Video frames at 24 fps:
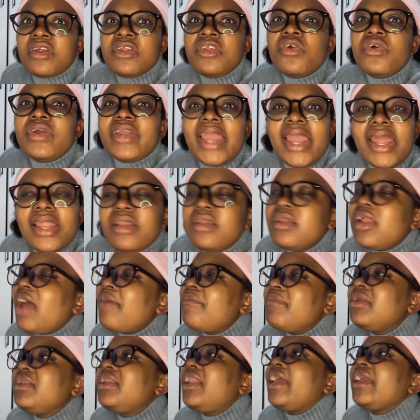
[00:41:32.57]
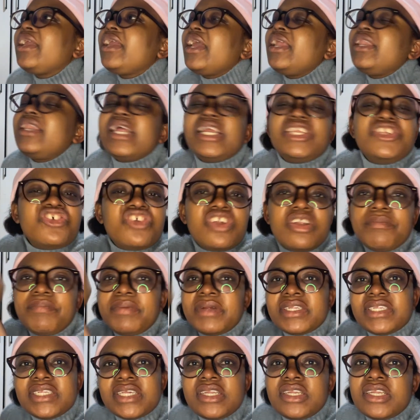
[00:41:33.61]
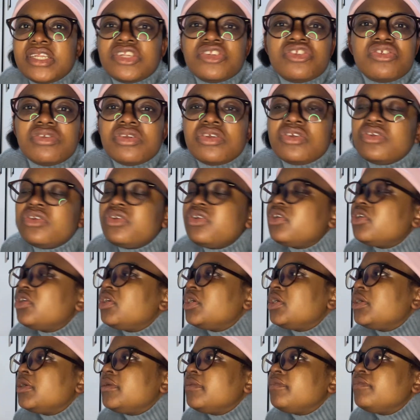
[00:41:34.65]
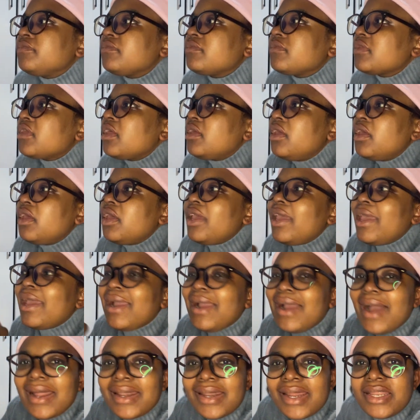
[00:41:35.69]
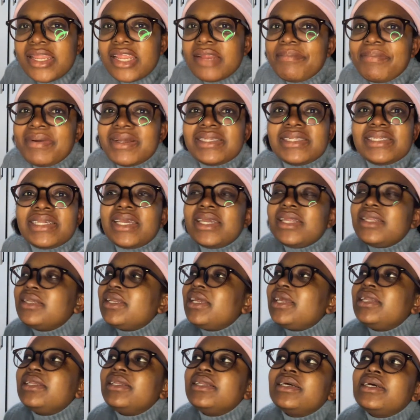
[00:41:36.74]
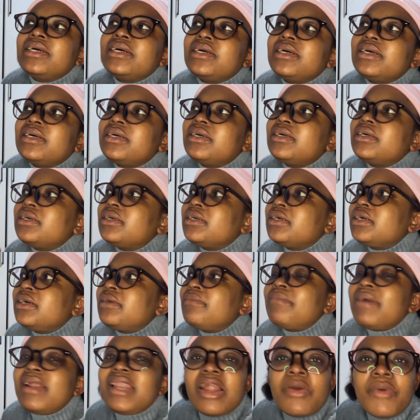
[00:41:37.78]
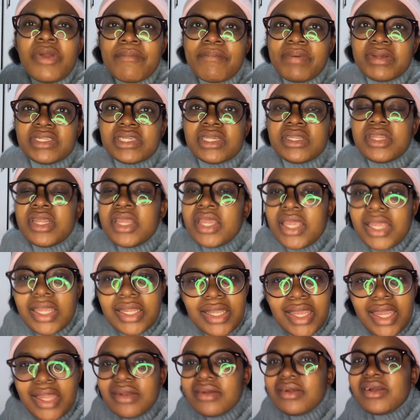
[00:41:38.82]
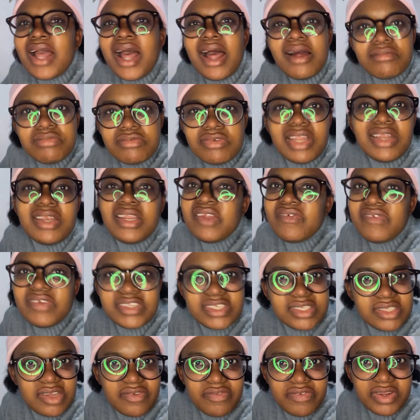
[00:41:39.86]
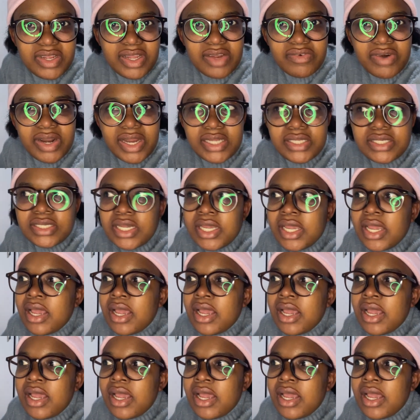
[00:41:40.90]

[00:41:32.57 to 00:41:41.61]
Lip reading: You can, I mean, like a Nigerian person is a Ghanaian person and a Malawian person can come and live in South Africa, right?